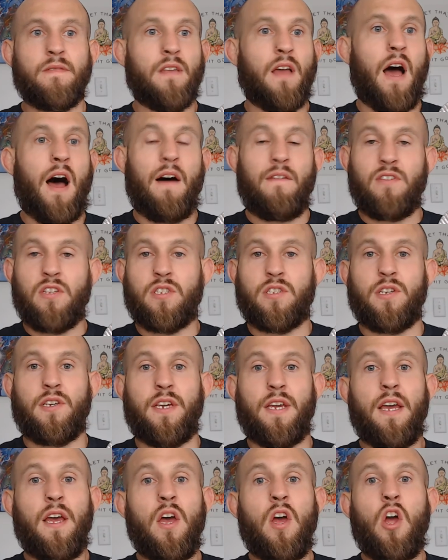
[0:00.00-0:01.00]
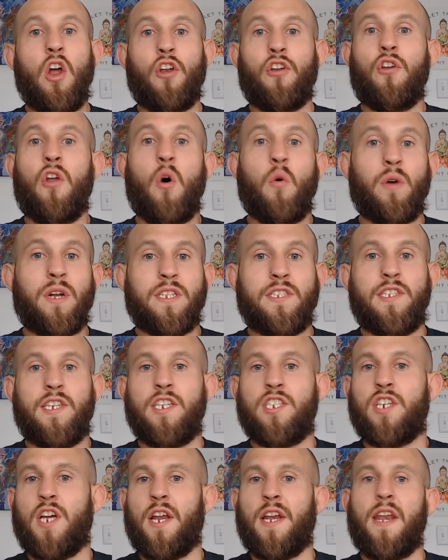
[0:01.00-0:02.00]
obviously, knowing
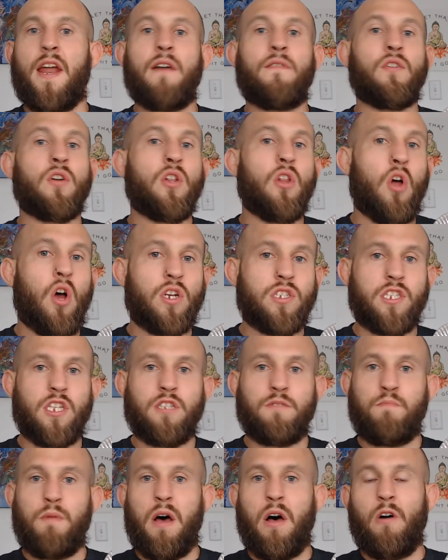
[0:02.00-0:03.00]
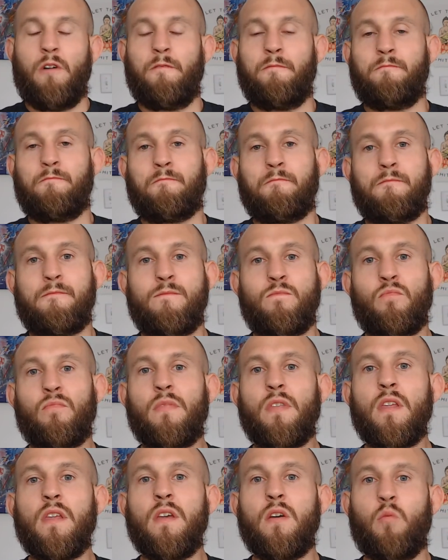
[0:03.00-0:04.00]
TJ never lost his belt,
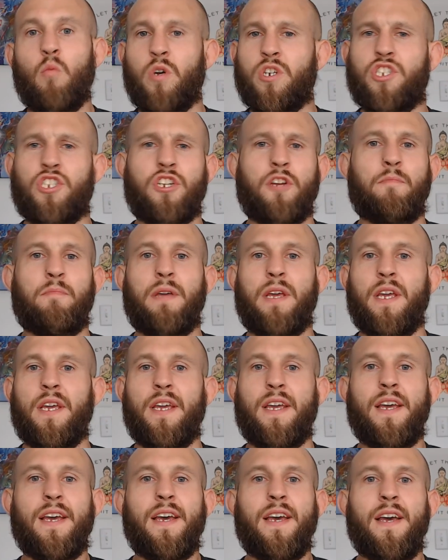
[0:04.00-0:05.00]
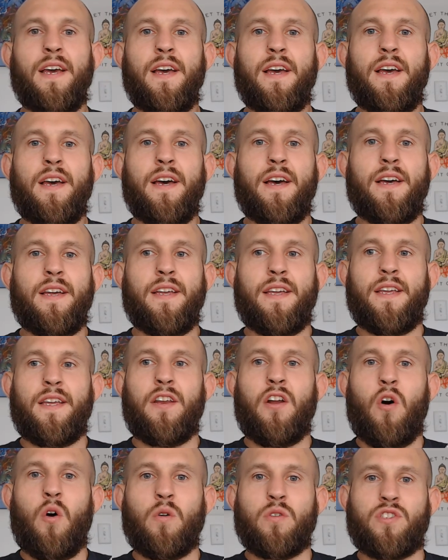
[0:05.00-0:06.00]
which should be, you
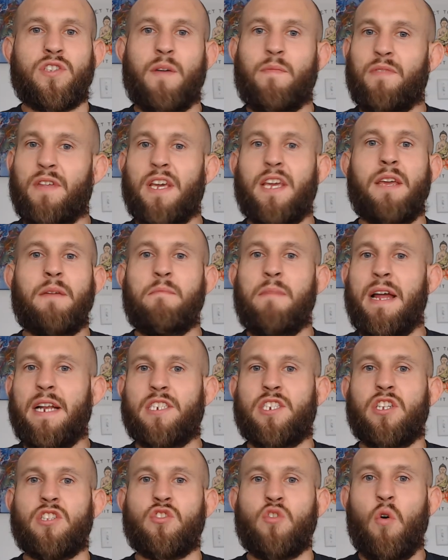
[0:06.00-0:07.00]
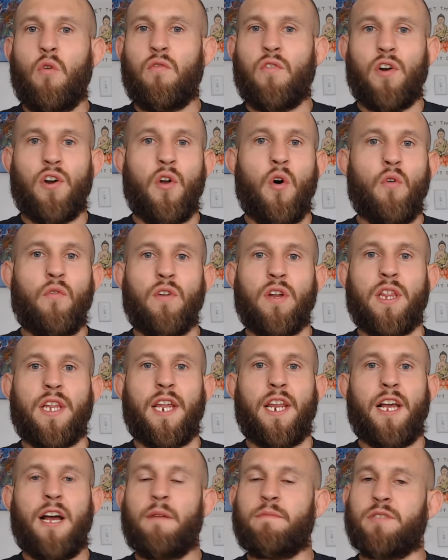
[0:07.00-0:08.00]
know, something he mentions over and over
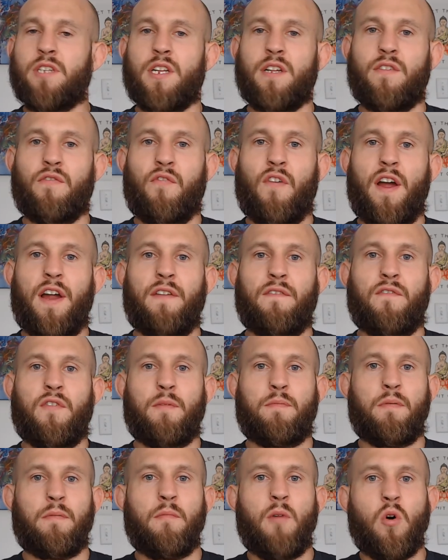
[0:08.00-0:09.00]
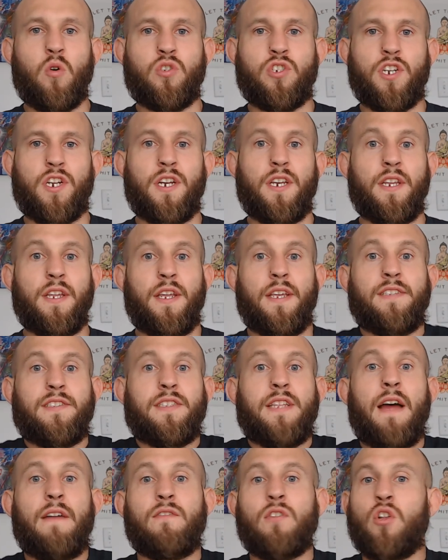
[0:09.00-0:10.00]
leading up to this fight for promotion. He's
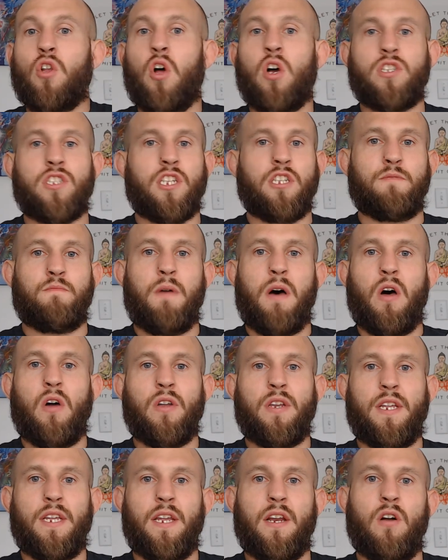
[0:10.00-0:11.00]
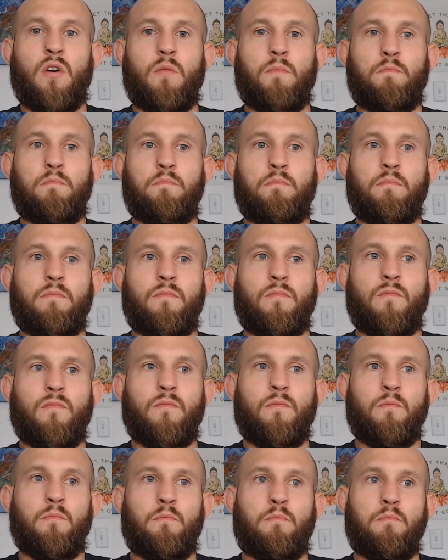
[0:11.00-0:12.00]
never lost his belt, you know,
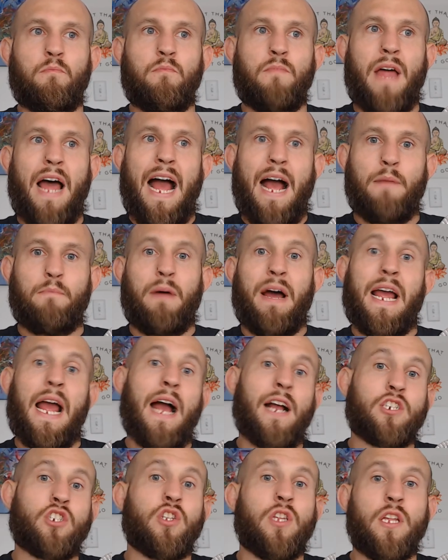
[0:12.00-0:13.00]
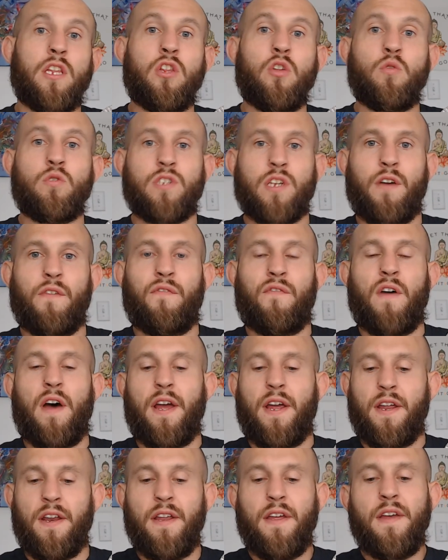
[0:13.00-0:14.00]
by actually losing a
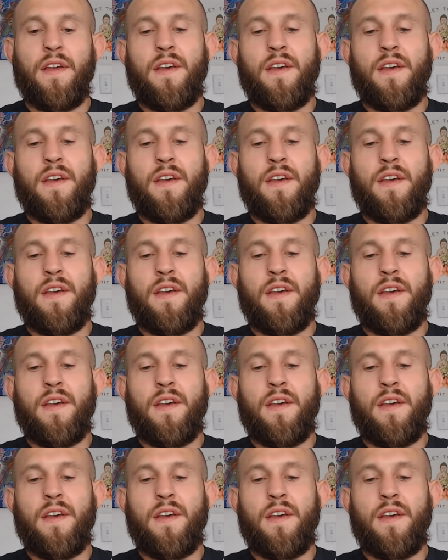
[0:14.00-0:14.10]
fight.